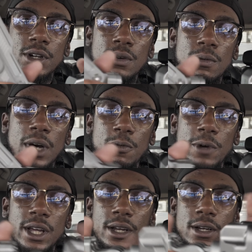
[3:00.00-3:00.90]
go one
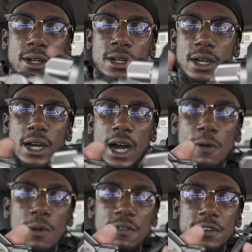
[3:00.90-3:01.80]
way.
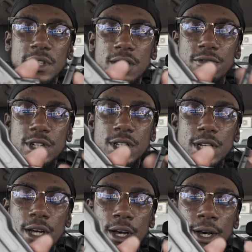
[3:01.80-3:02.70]
However, there is
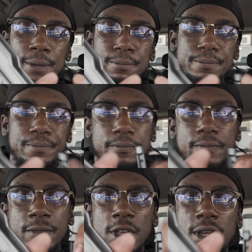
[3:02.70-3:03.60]
a
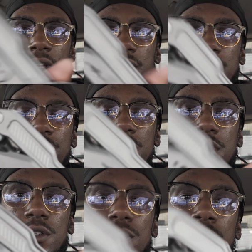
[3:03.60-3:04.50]

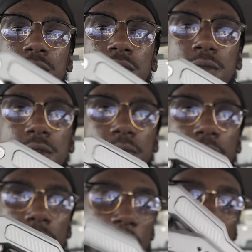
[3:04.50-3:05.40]
little
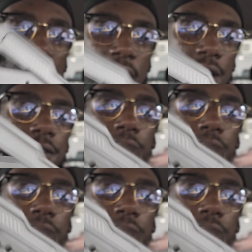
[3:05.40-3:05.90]
hack